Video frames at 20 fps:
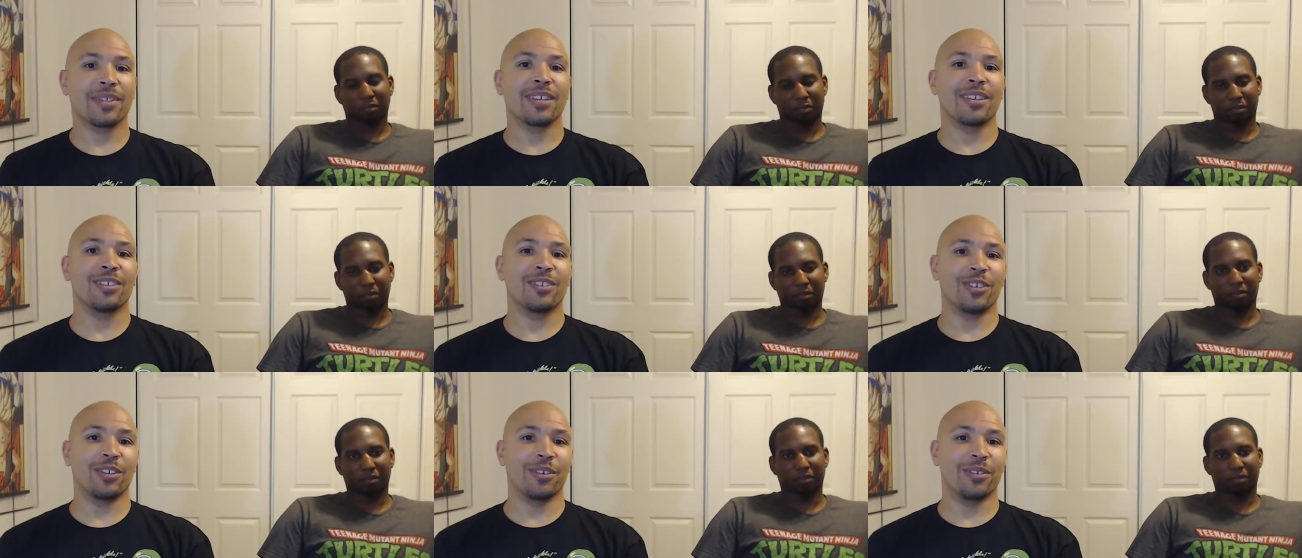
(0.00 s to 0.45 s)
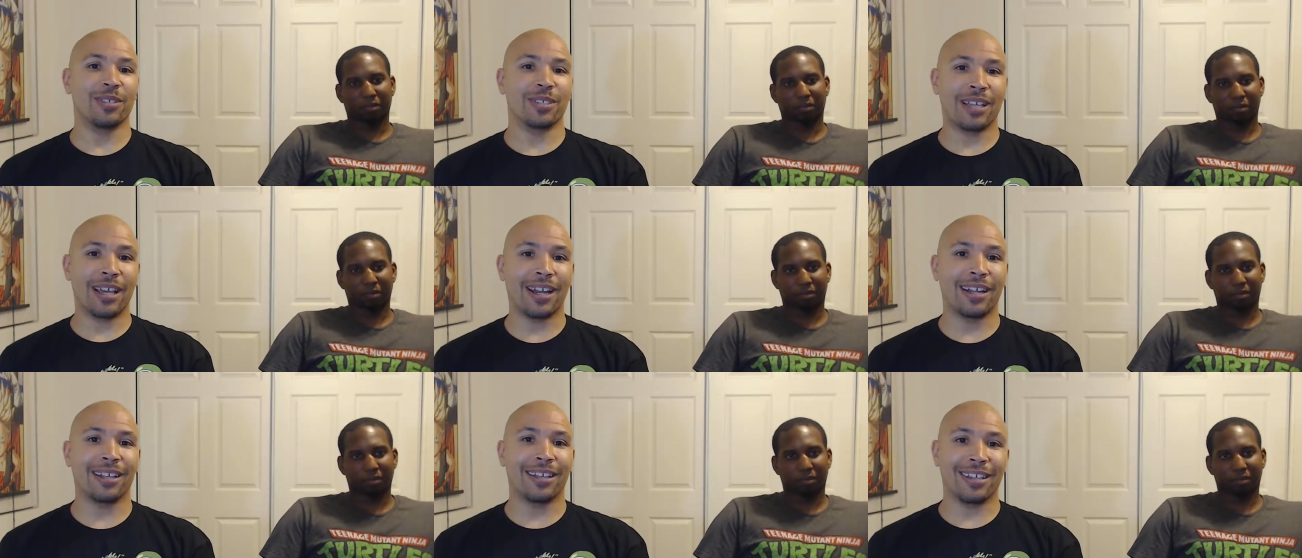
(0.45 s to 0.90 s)
Speaker 1: So it's
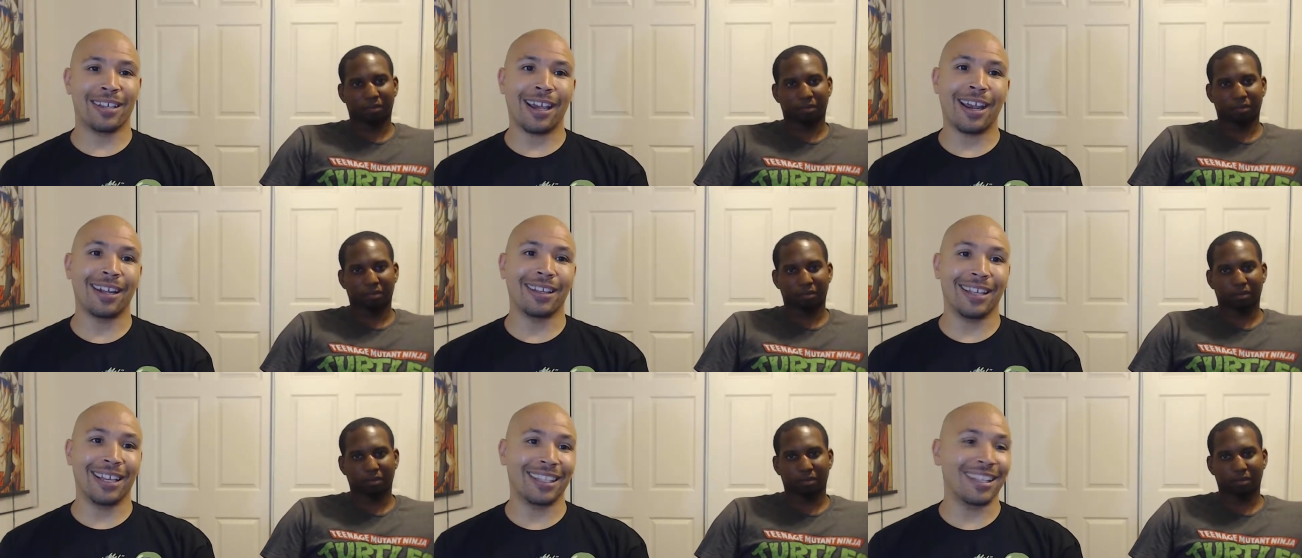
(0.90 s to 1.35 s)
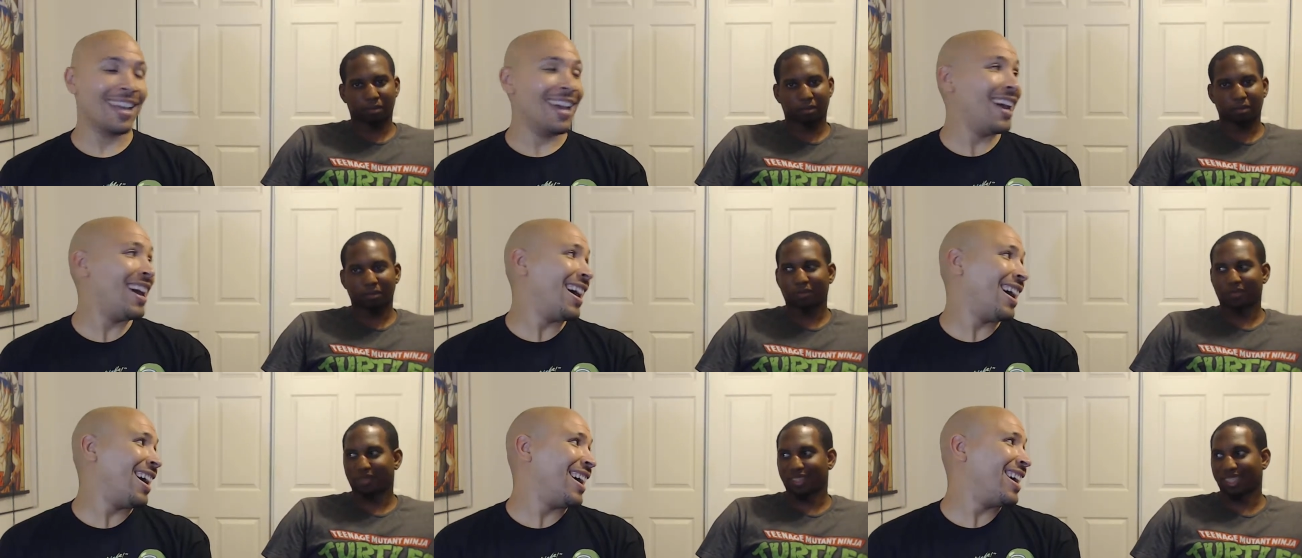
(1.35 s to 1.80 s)
kind of kind of like
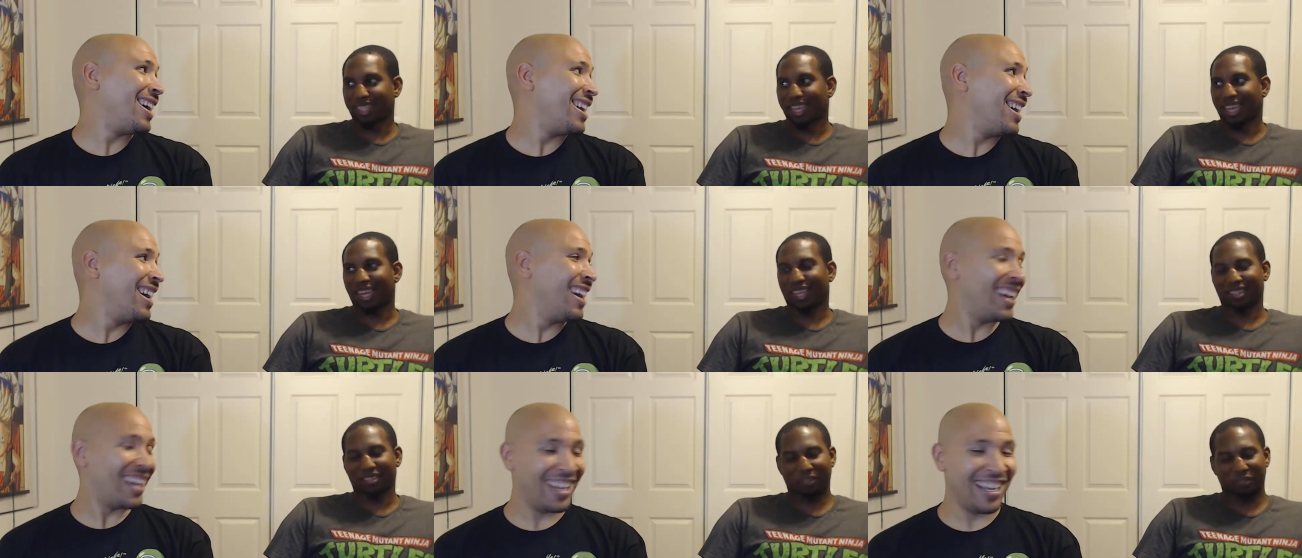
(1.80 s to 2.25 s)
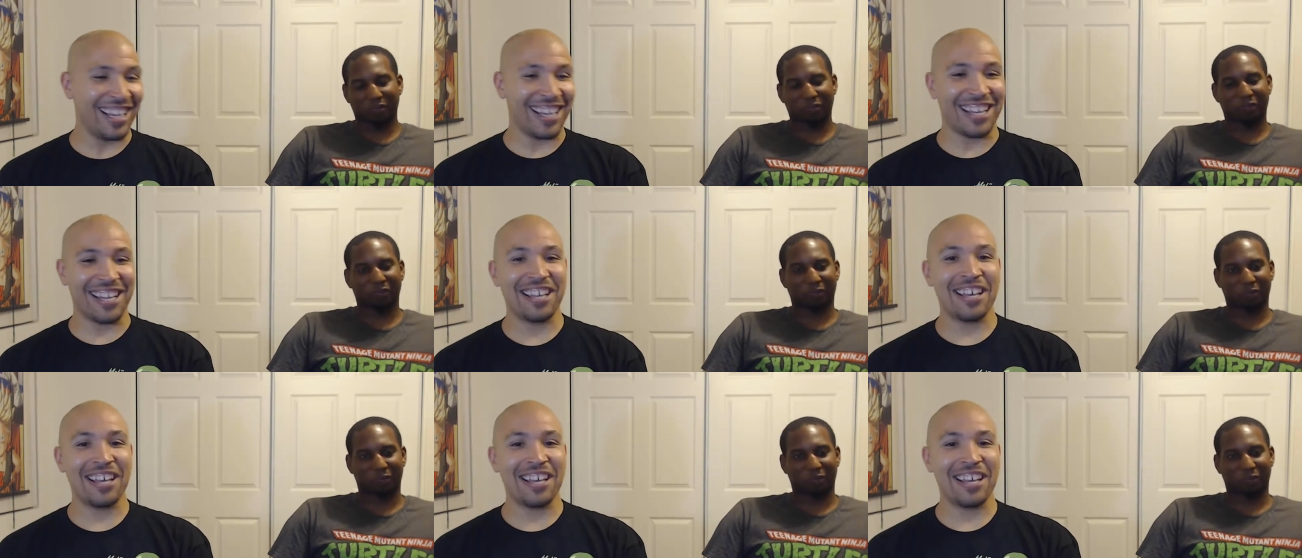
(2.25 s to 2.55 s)
that. Yeah.